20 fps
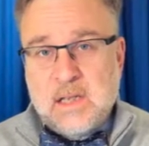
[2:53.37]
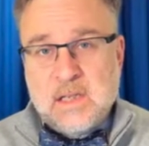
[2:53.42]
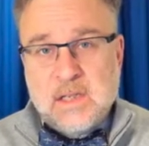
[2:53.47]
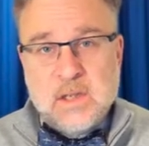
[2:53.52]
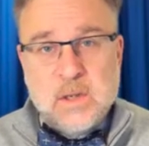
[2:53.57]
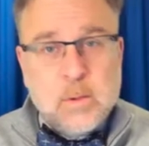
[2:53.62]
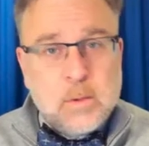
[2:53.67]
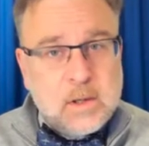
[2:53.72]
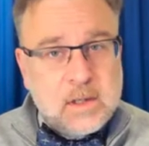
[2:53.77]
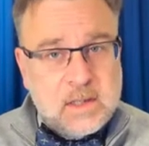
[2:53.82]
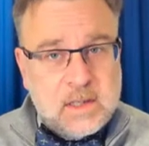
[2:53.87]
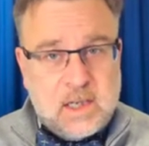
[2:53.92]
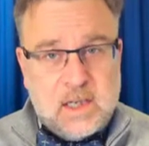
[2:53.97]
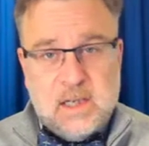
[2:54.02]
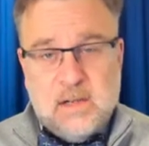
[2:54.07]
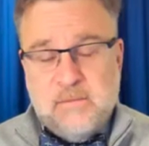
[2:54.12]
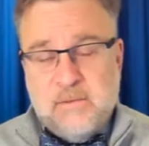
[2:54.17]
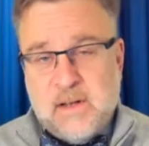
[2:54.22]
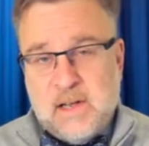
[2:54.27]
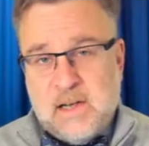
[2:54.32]
you can
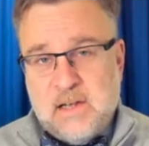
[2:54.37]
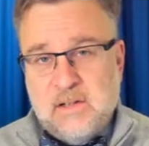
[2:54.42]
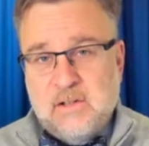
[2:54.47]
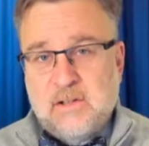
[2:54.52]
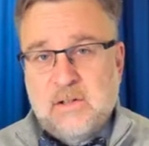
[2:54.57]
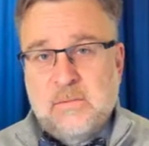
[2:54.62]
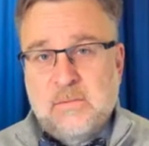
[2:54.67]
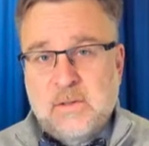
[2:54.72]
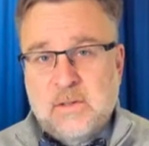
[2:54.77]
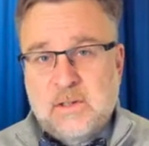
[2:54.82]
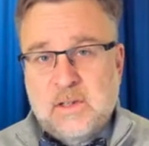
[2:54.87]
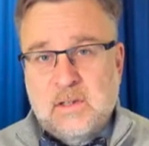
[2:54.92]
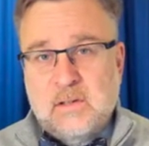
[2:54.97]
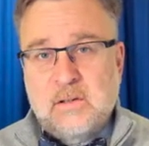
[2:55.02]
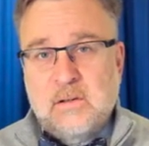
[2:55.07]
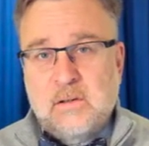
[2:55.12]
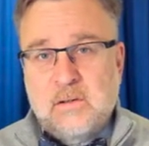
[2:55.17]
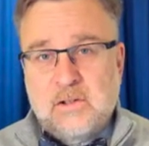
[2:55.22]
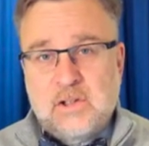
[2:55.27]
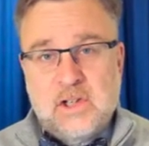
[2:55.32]
take advantage of the
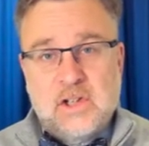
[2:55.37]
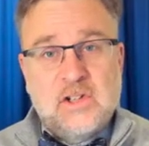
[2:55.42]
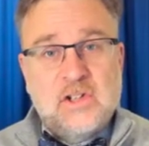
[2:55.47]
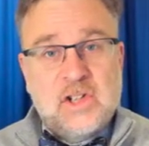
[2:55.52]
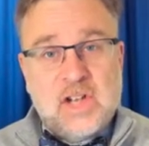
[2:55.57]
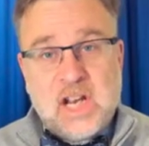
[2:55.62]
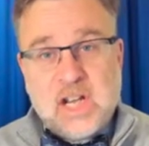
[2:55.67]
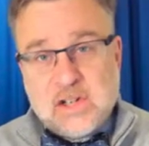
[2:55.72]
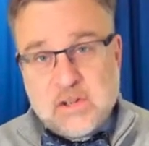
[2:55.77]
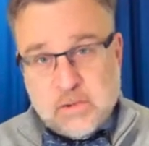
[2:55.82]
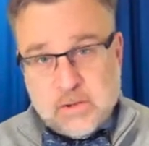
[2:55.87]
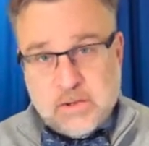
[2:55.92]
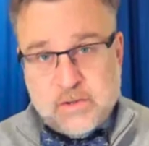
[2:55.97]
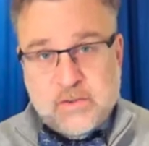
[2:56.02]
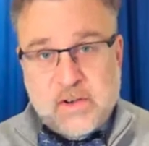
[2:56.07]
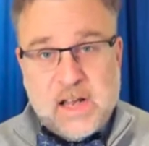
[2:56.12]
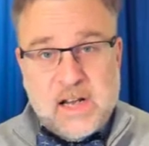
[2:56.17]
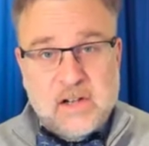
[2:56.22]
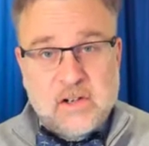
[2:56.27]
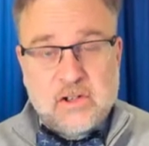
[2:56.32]
technology and change your
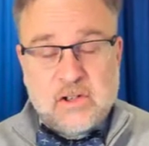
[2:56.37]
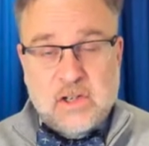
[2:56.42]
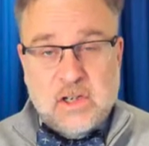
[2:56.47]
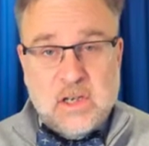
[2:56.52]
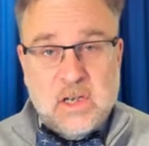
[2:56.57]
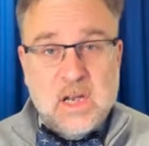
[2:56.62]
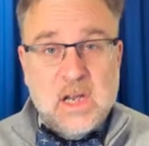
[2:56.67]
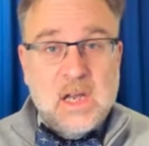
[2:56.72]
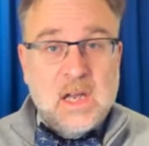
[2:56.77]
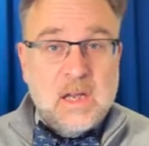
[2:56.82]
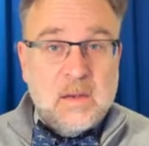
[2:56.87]
strategy